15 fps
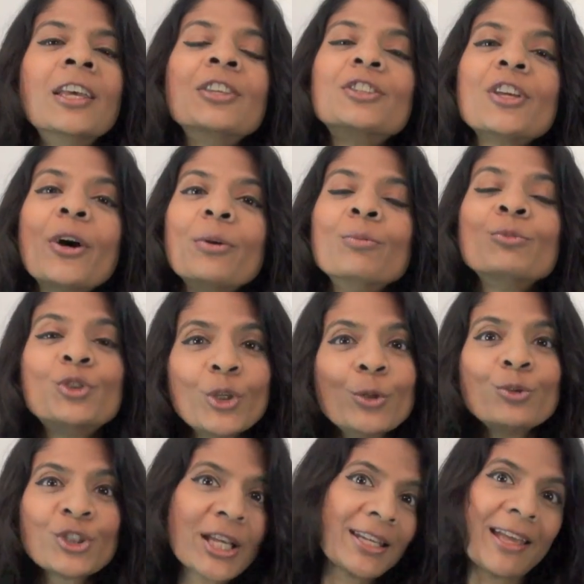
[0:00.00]
So
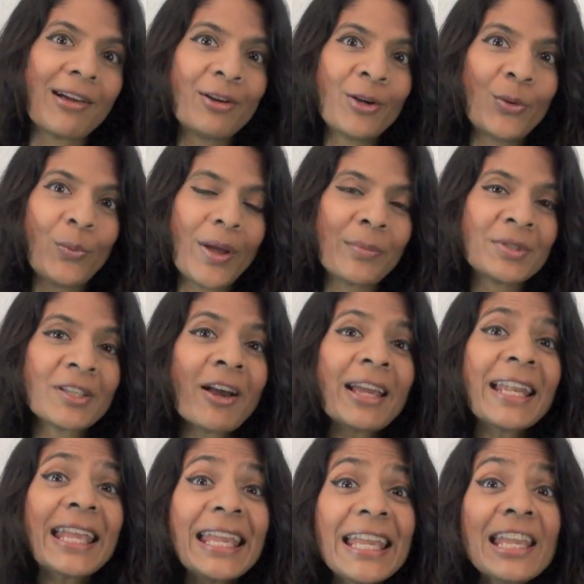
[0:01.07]
do check out her
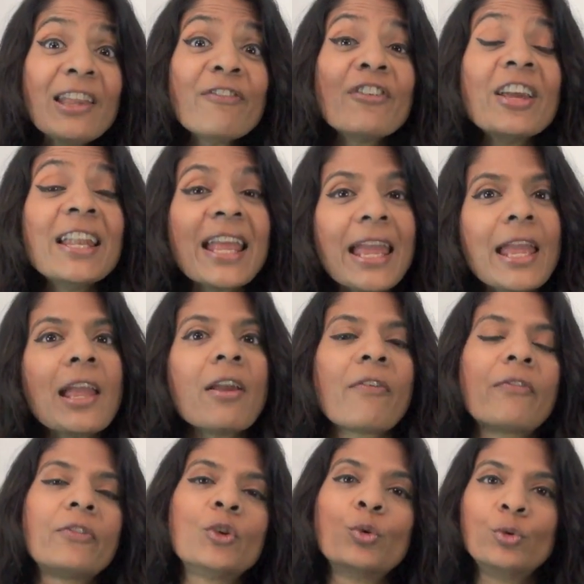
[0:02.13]
website, even
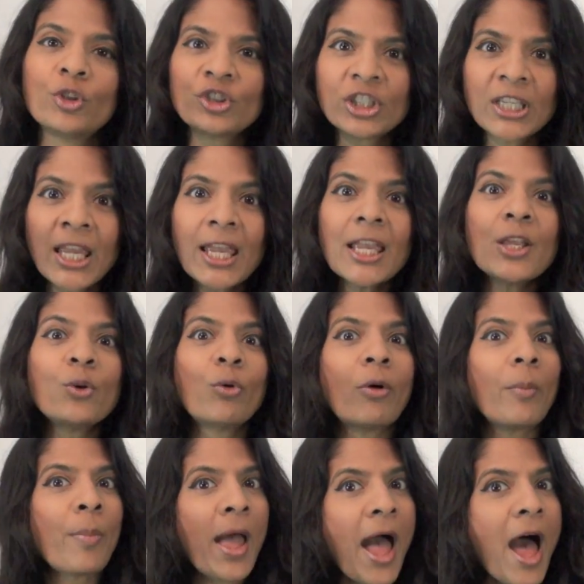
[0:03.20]
if you're not a kid or
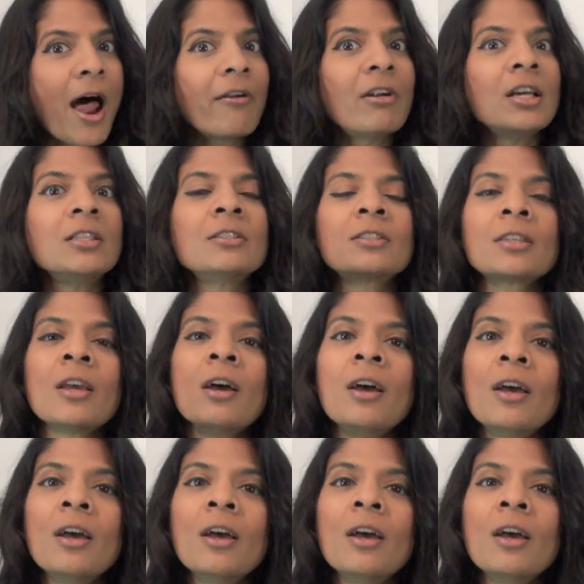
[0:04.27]
a parent,